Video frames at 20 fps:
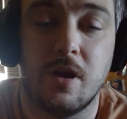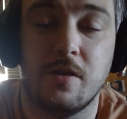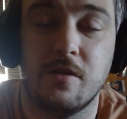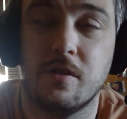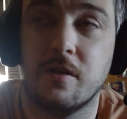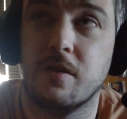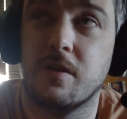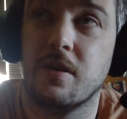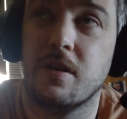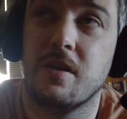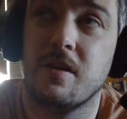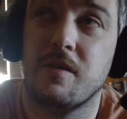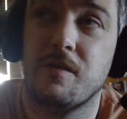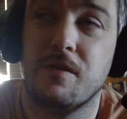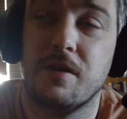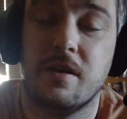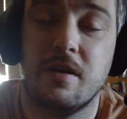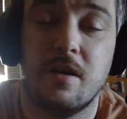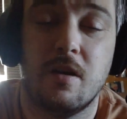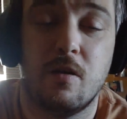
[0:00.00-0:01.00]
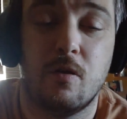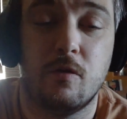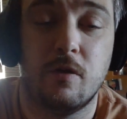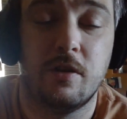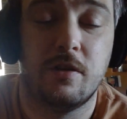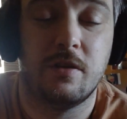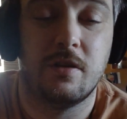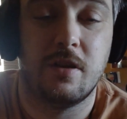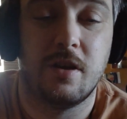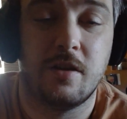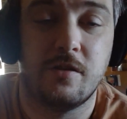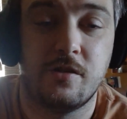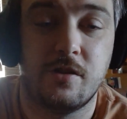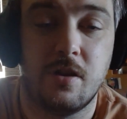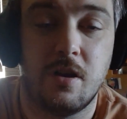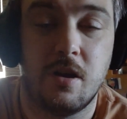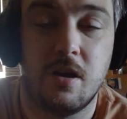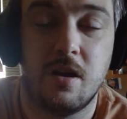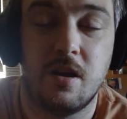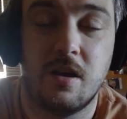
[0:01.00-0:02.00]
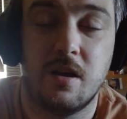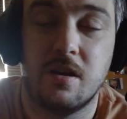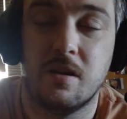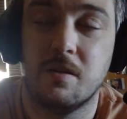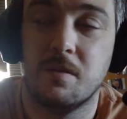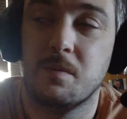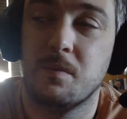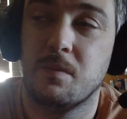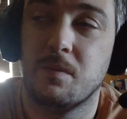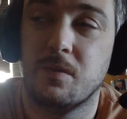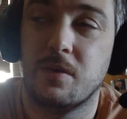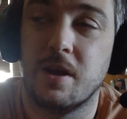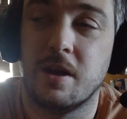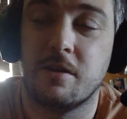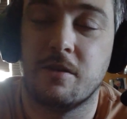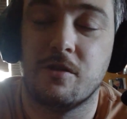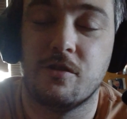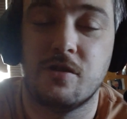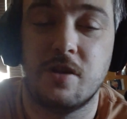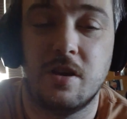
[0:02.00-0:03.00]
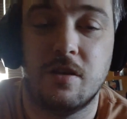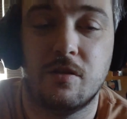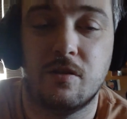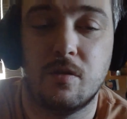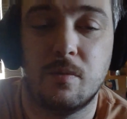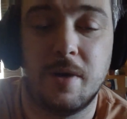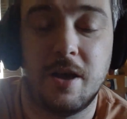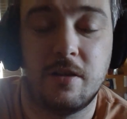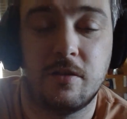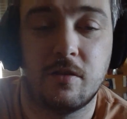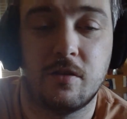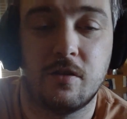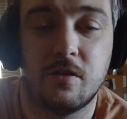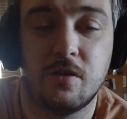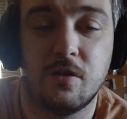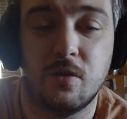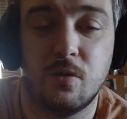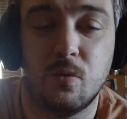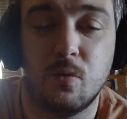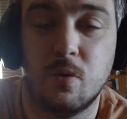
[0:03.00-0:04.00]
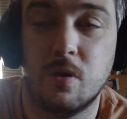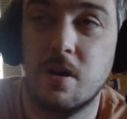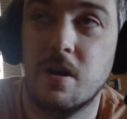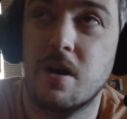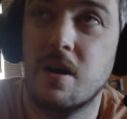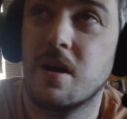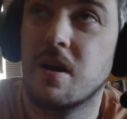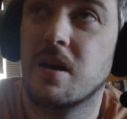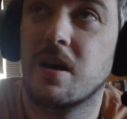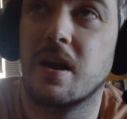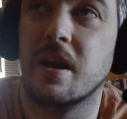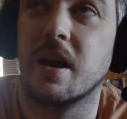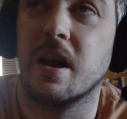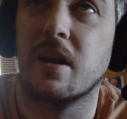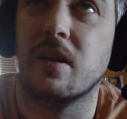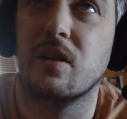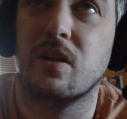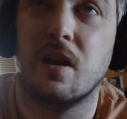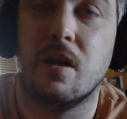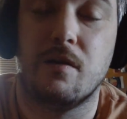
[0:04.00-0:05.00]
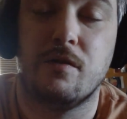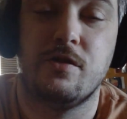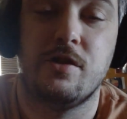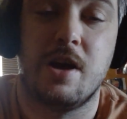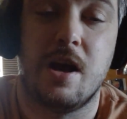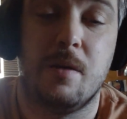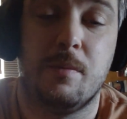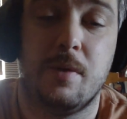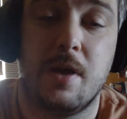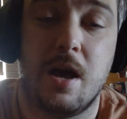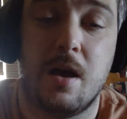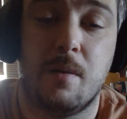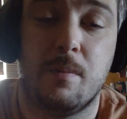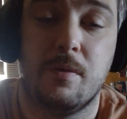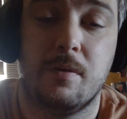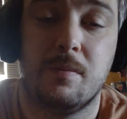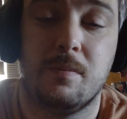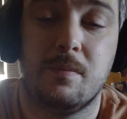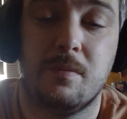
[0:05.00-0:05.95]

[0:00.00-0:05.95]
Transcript: I just did a video recently on uh, Texas Chainsaw Massacre 2, and I love Chop Top.